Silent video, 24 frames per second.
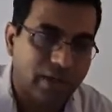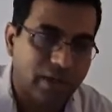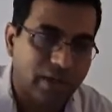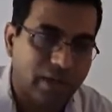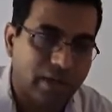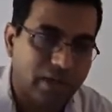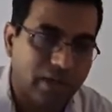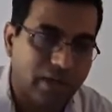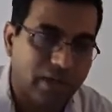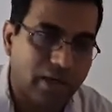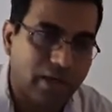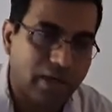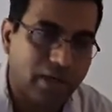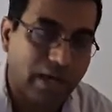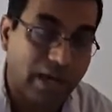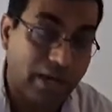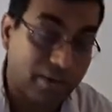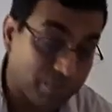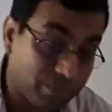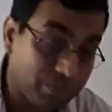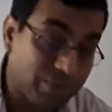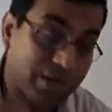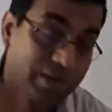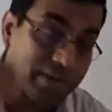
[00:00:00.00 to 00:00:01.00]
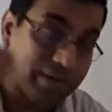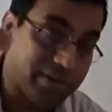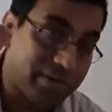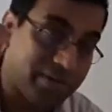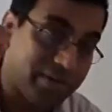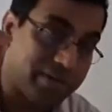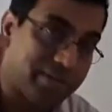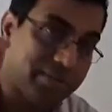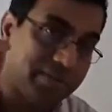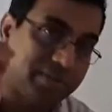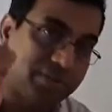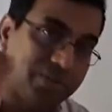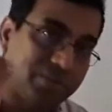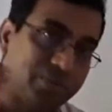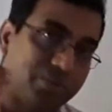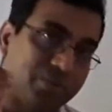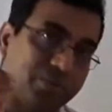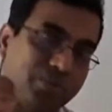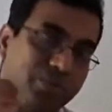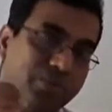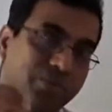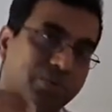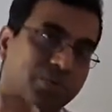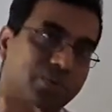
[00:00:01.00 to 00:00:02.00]
I would encourage you
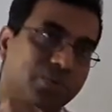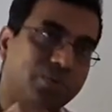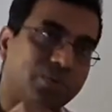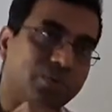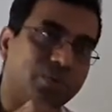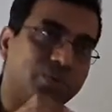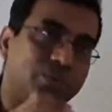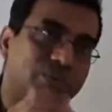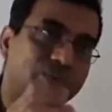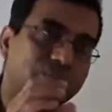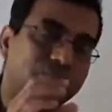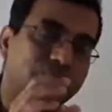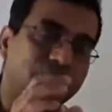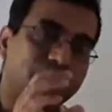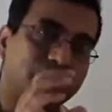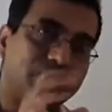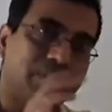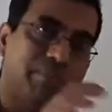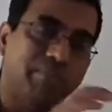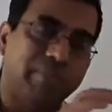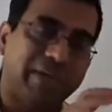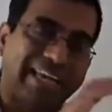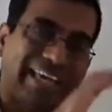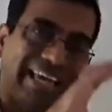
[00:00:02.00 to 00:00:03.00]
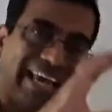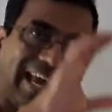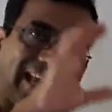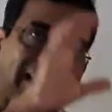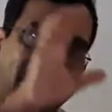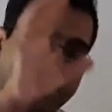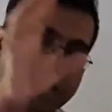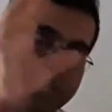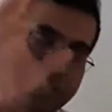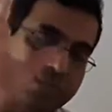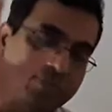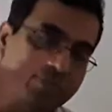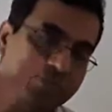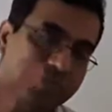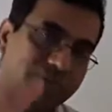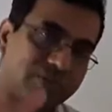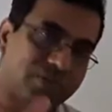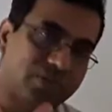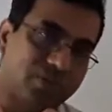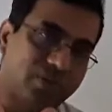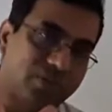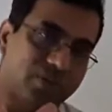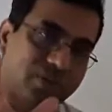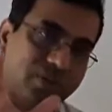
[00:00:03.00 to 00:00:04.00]
to go through the mechanisms